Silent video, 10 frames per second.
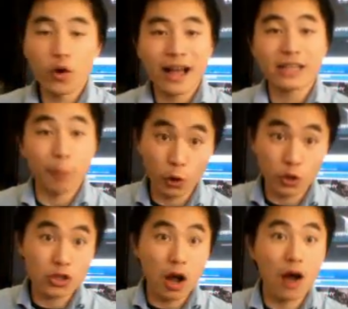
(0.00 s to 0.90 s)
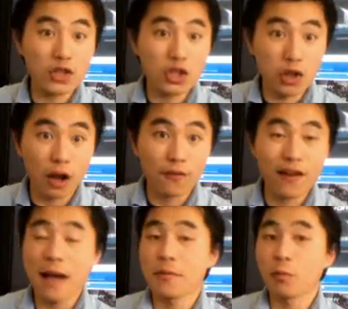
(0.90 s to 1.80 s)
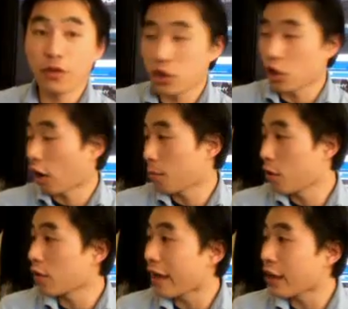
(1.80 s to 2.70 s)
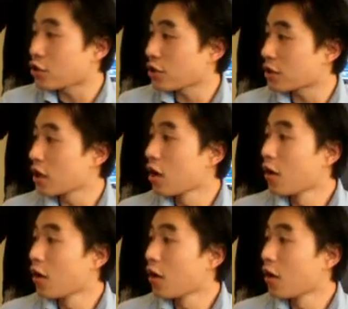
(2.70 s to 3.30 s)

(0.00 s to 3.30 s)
has purchased all this dark fiber with dark motivations,